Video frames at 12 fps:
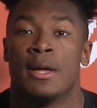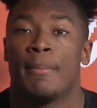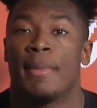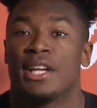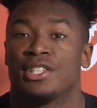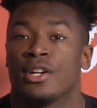
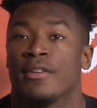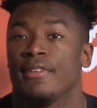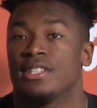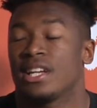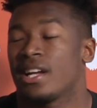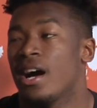make sure if
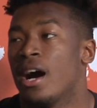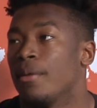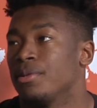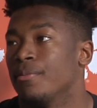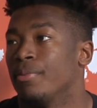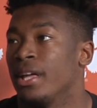it's like an
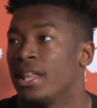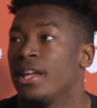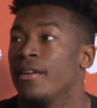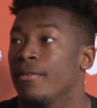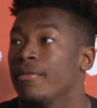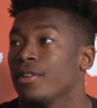option play that
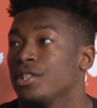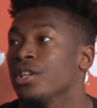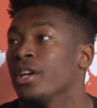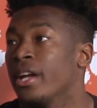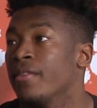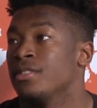he for
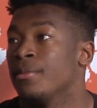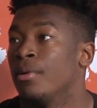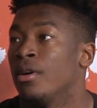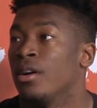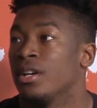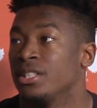sure gives the
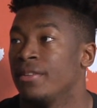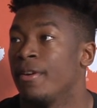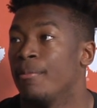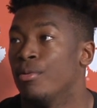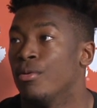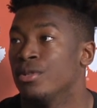ball because if he
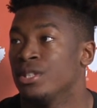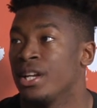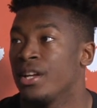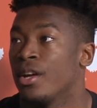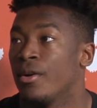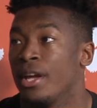pulls it,
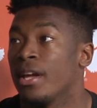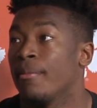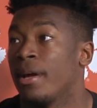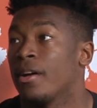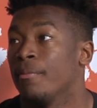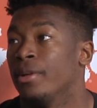you know, he can
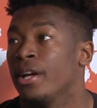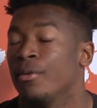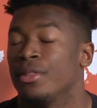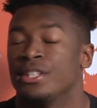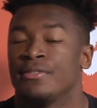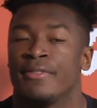make a play
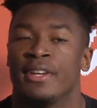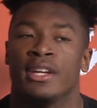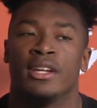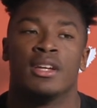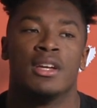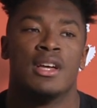with his
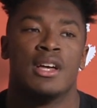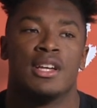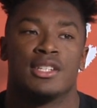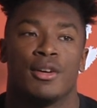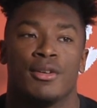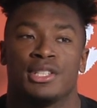feet.
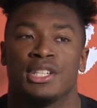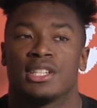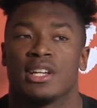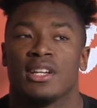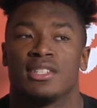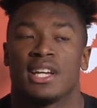So it's just
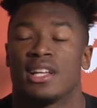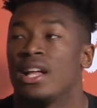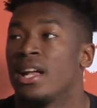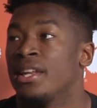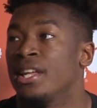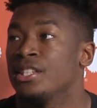going to take a
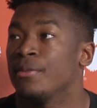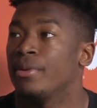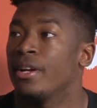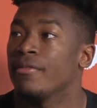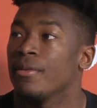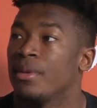lot of
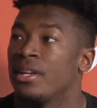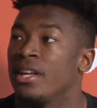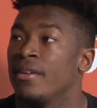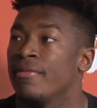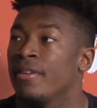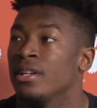discipline from the
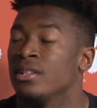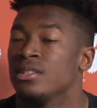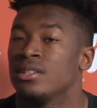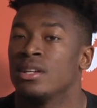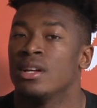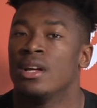
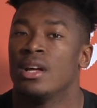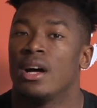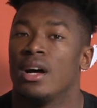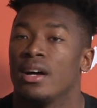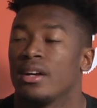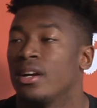defense,
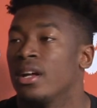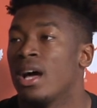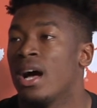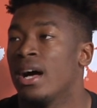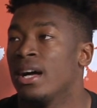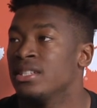uh, good
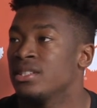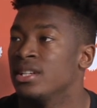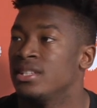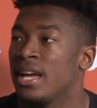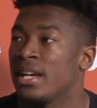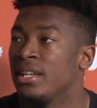eyes, good
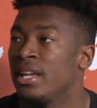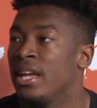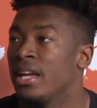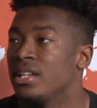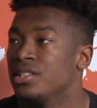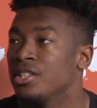
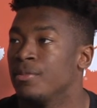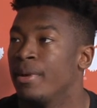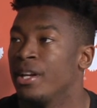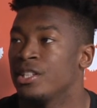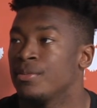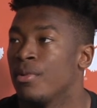technique, and just
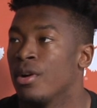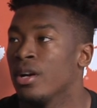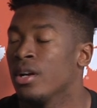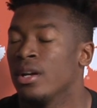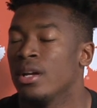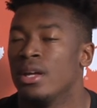being
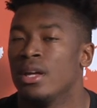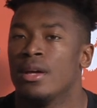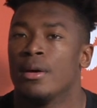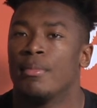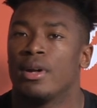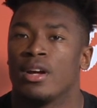smart.
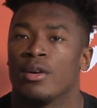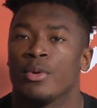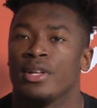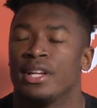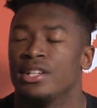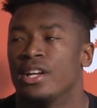But uh,
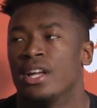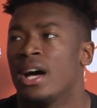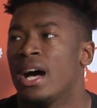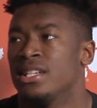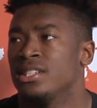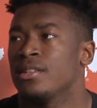really, good
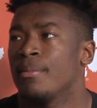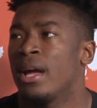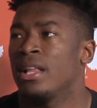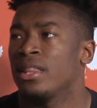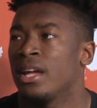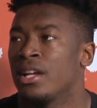eyes is the
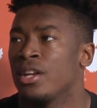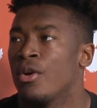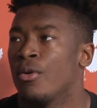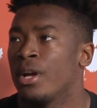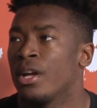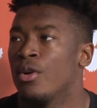main thing,
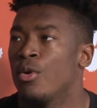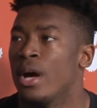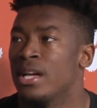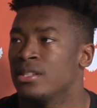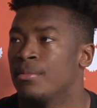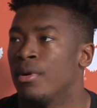knowing who
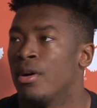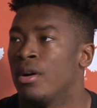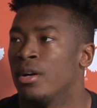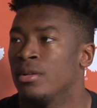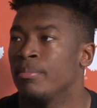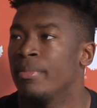has the
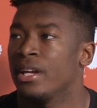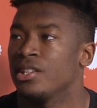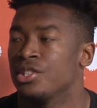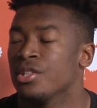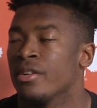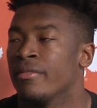ball and being
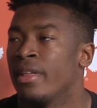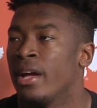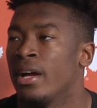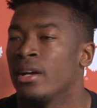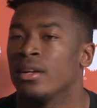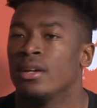sure of
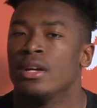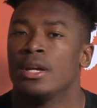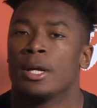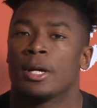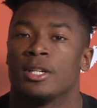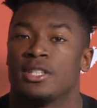that.
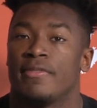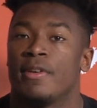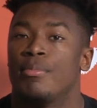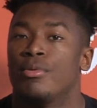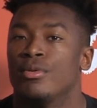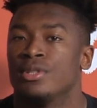Because if he
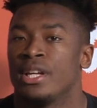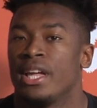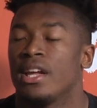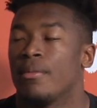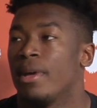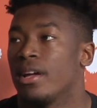pulls it, he
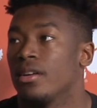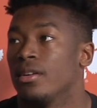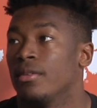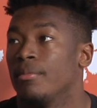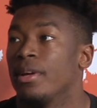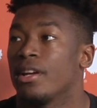can make
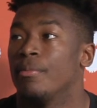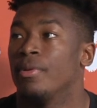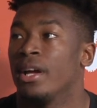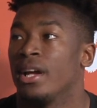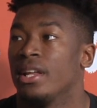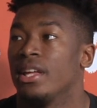a big
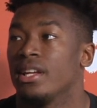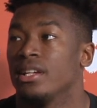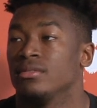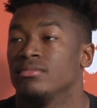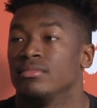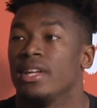play and he
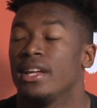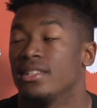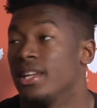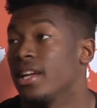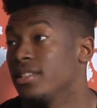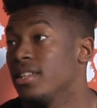can he can
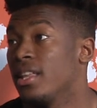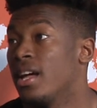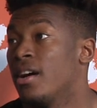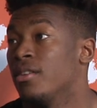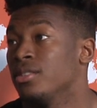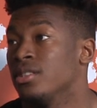take it to the
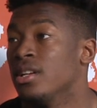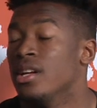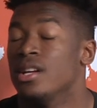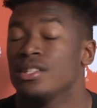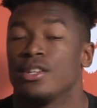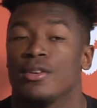house.
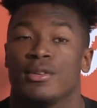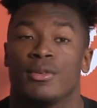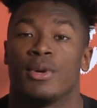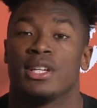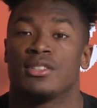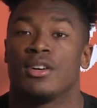
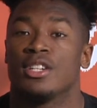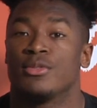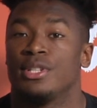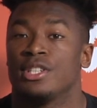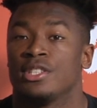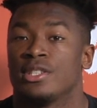So as long as
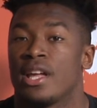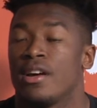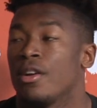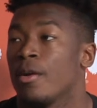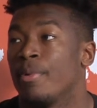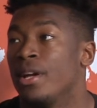we just stay
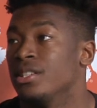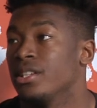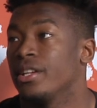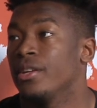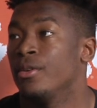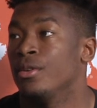on our p's and
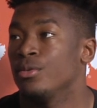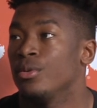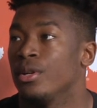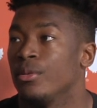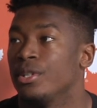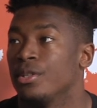q's,
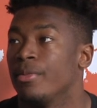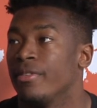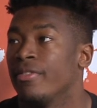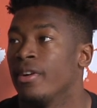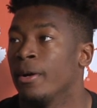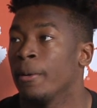we, we should be
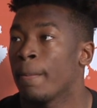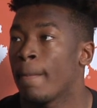fine